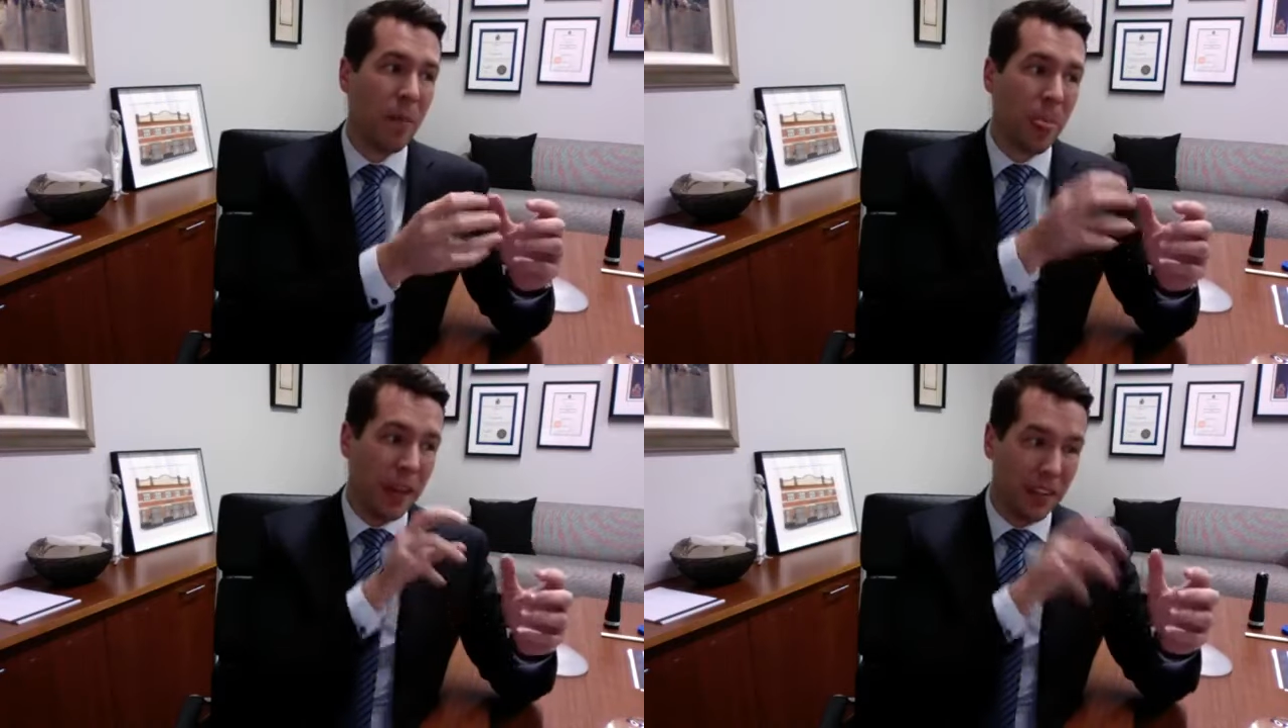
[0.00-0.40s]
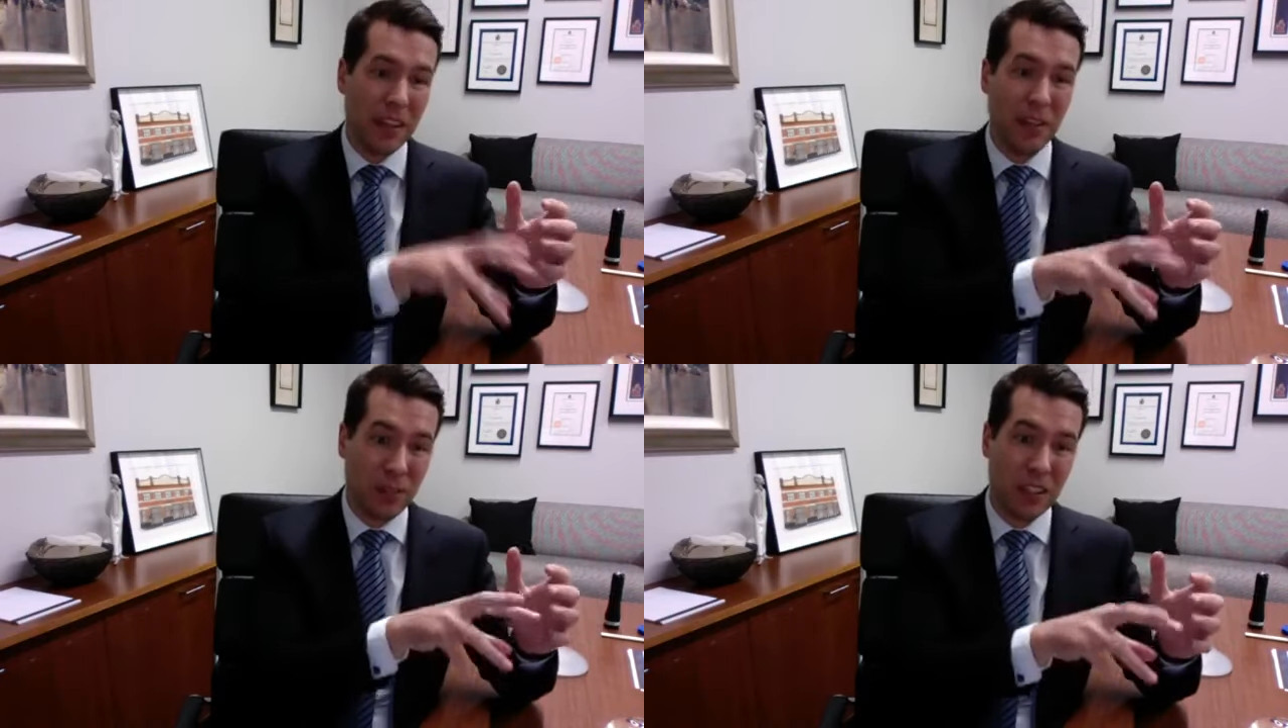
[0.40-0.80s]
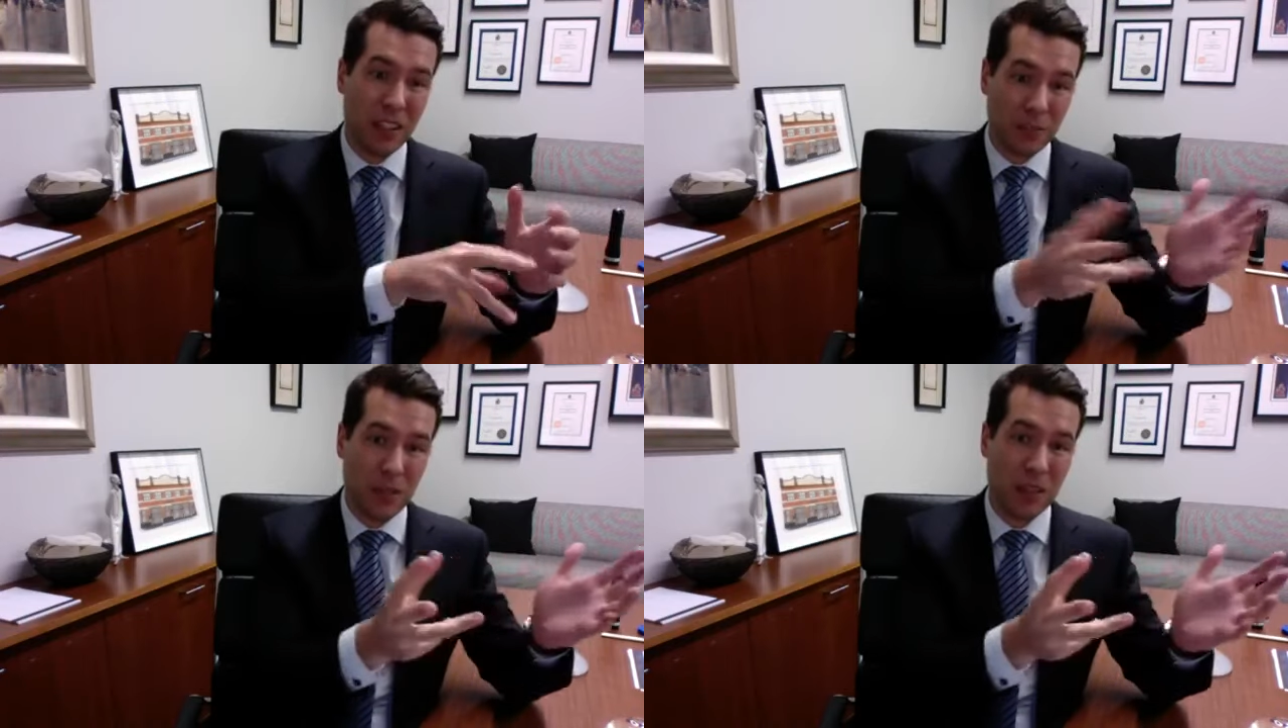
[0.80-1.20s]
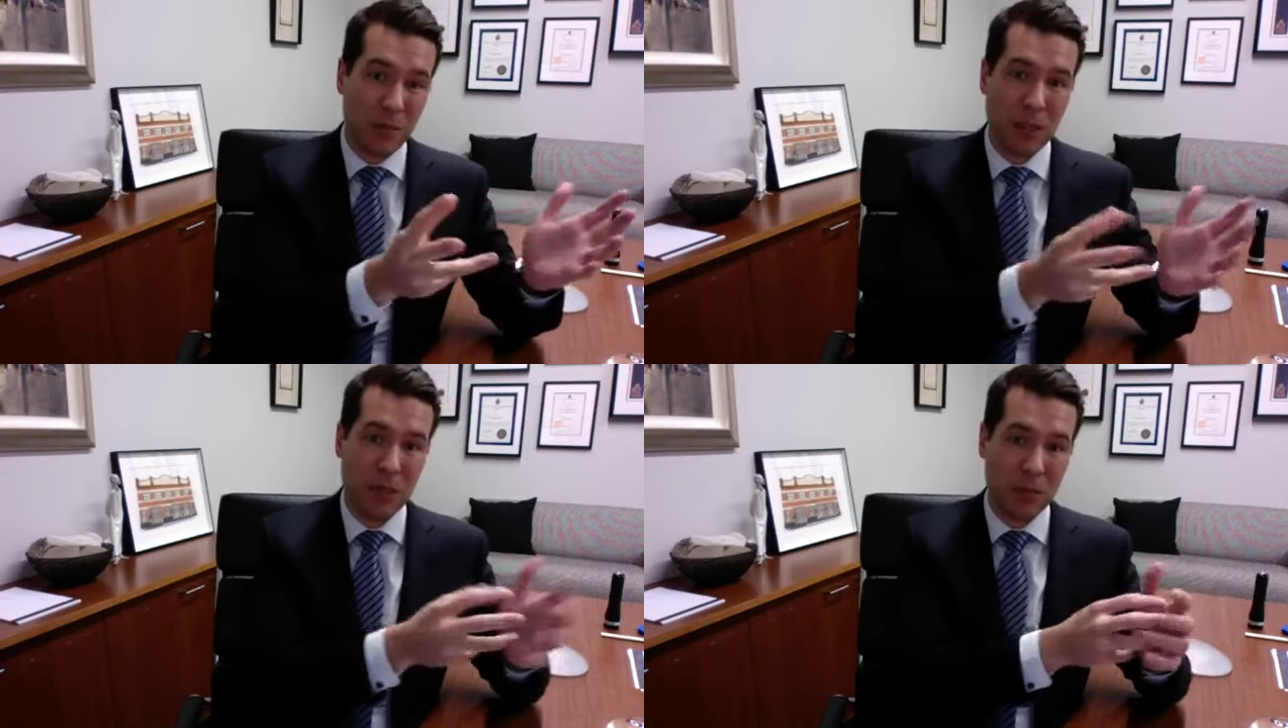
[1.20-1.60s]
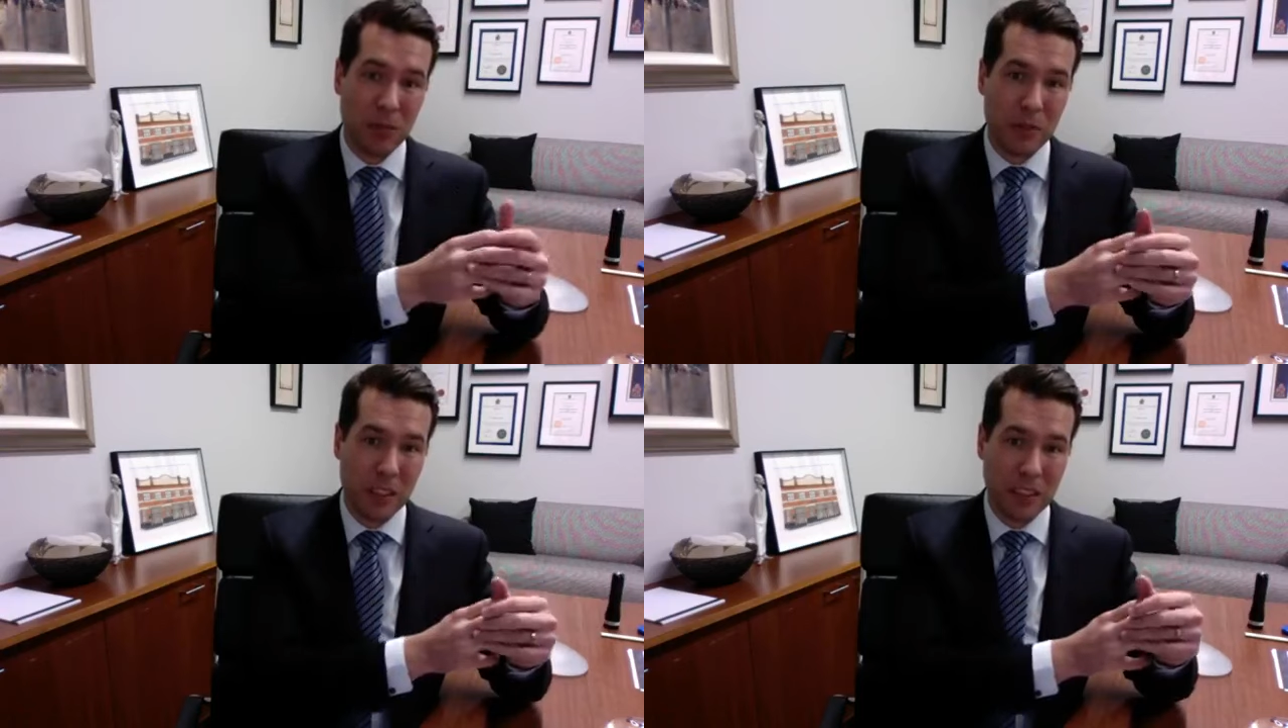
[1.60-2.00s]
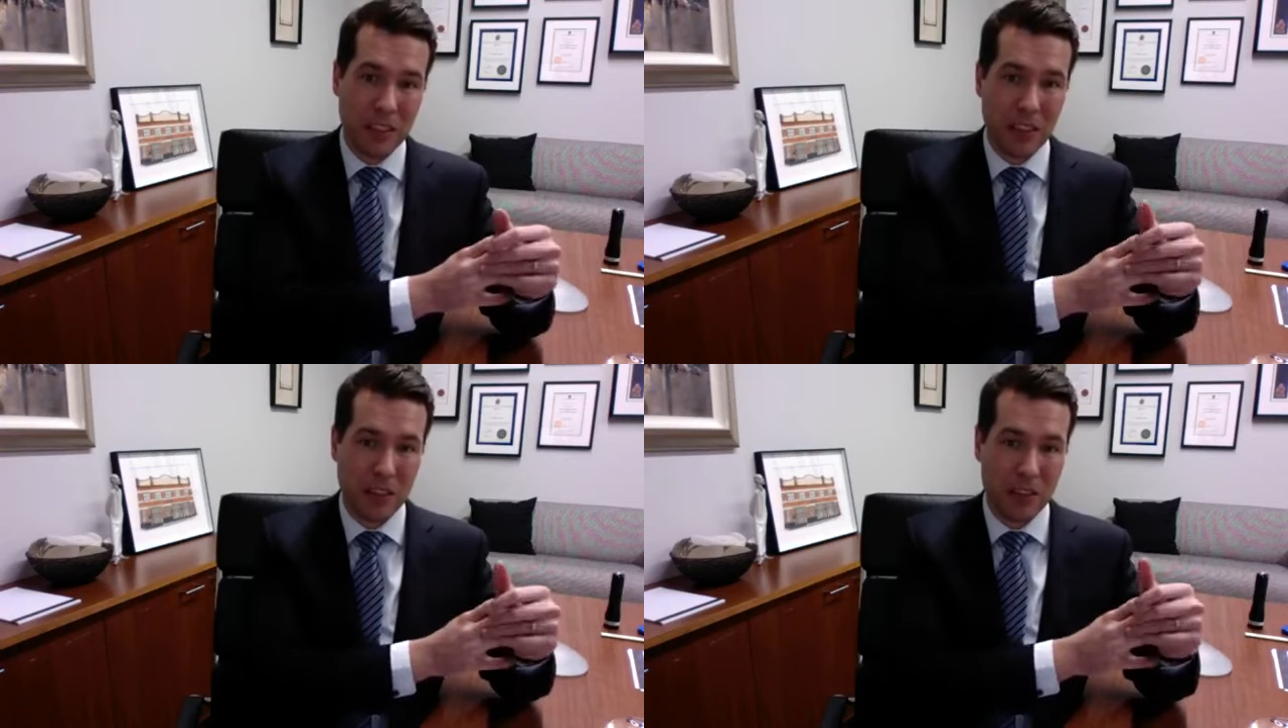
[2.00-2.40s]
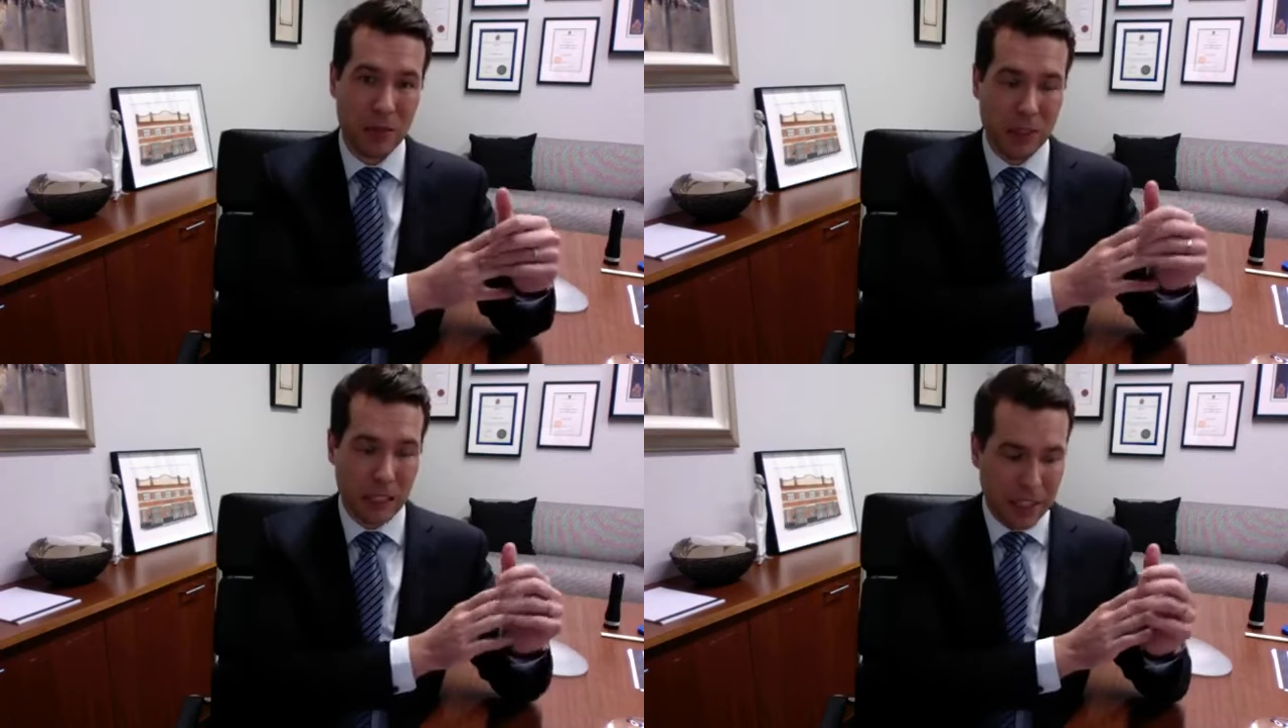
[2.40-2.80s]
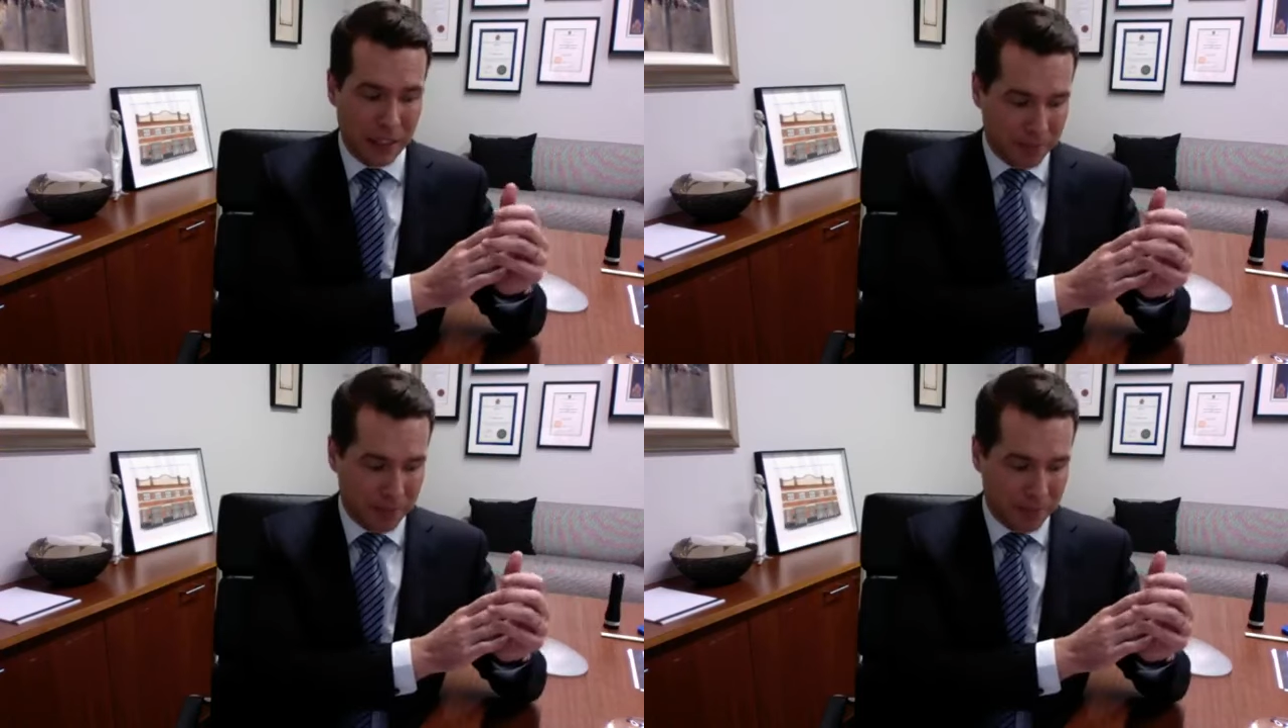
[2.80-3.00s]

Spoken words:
and then you're looking at doing a primary augmentation on top of that.